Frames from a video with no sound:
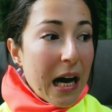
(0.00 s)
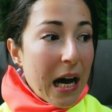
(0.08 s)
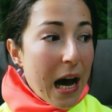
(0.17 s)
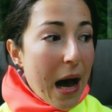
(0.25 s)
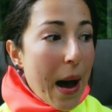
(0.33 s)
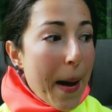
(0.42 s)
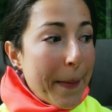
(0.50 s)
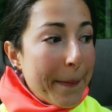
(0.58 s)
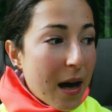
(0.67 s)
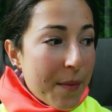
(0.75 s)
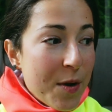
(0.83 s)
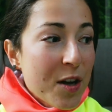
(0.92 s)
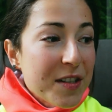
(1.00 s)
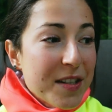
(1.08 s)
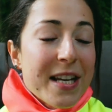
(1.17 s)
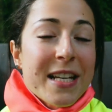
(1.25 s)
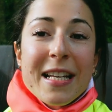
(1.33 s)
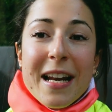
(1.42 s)
I'm not
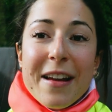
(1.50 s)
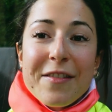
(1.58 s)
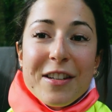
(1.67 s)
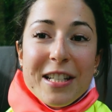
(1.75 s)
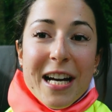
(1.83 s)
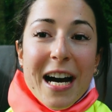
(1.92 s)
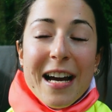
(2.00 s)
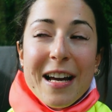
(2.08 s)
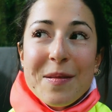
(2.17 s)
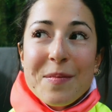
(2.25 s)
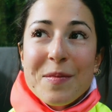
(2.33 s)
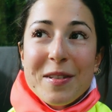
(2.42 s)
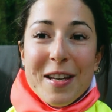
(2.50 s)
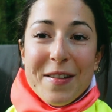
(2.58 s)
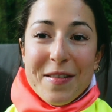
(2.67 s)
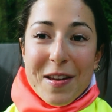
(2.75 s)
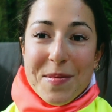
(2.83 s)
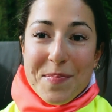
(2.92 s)
saying that every time
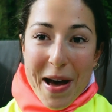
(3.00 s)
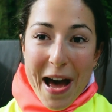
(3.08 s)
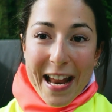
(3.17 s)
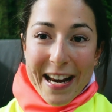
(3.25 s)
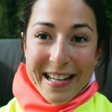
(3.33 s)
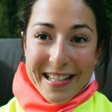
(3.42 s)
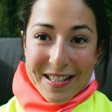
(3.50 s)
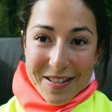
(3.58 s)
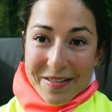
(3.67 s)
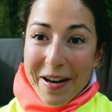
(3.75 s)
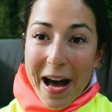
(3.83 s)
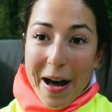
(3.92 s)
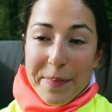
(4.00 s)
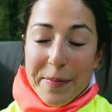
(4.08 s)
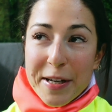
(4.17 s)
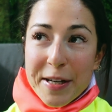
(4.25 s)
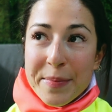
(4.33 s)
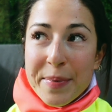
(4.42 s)
something bad needs to
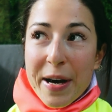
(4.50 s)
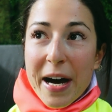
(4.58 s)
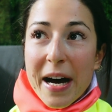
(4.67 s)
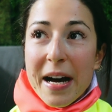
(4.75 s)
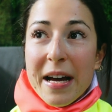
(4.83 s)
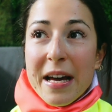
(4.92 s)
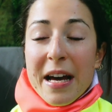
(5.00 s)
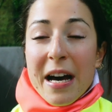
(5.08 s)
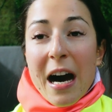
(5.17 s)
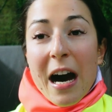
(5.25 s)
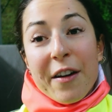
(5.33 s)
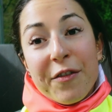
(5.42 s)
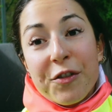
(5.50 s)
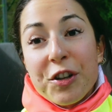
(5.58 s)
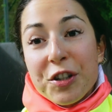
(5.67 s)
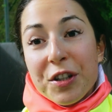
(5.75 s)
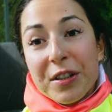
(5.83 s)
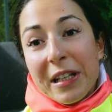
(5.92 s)
happen, but
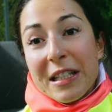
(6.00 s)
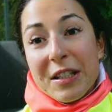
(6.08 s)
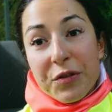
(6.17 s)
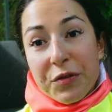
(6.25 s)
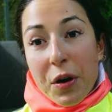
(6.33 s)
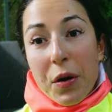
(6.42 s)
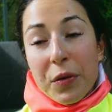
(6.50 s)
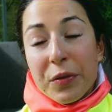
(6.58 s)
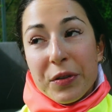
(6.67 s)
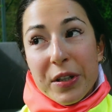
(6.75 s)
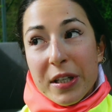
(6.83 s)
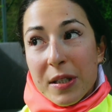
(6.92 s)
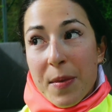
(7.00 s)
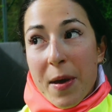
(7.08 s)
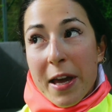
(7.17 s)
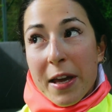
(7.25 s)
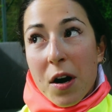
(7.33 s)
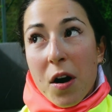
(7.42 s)
unfortunately the road is
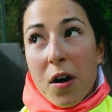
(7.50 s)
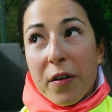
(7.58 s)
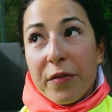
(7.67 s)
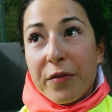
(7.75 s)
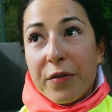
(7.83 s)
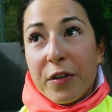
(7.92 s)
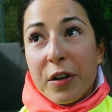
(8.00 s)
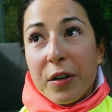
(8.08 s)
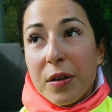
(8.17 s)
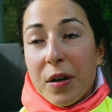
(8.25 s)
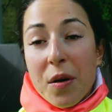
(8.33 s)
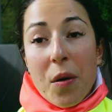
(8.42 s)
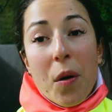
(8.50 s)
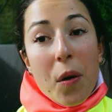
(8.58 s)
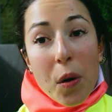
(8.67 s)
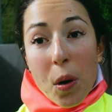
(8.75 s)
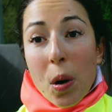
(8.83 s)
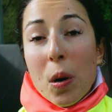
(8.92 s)
made of
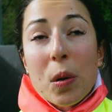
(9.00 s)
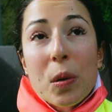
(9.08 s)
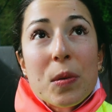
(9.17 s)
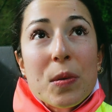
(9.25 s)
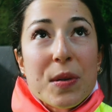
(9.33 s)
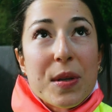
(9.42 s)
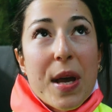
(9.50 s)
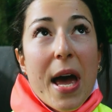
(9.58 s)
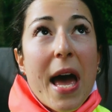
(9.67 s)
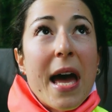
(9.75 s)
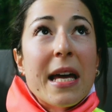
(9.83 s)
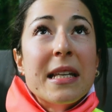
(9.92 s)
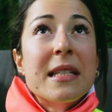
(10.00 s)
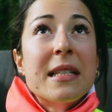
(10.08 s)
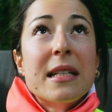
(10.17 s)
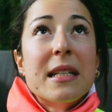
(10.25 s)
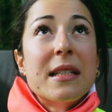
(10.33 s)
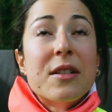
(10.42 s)
holes, and
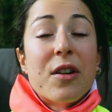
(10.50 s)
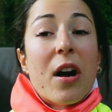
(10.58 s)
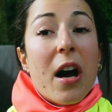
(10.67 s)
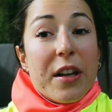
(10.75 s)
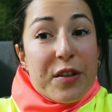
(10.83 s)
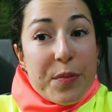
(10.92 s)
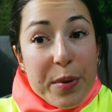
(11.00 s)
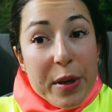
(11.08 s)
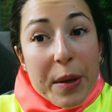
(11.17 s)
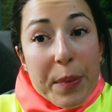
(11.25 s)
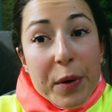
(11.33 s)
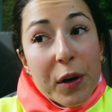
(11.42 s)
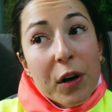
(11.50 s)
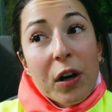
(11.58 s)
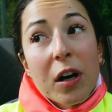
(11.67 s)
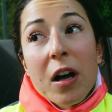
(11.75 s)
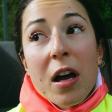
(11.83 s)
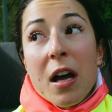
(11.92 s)
there are other people,